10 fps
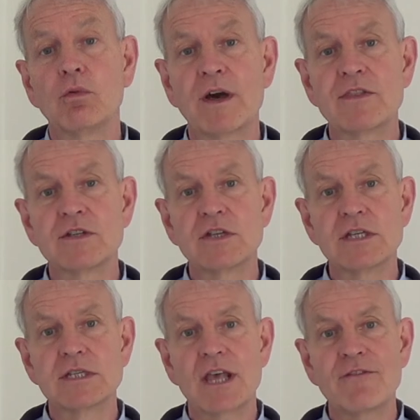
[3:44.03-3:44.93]
where the
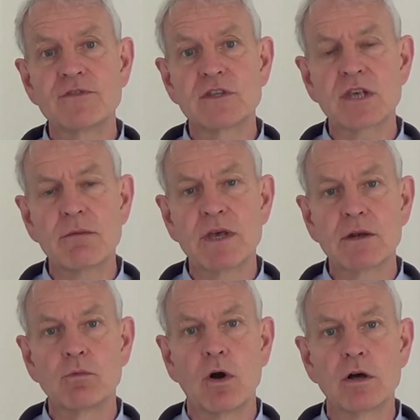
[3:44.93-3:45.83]
G7
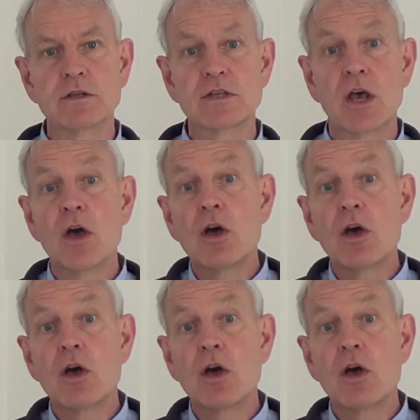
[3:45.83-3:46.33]
summit was,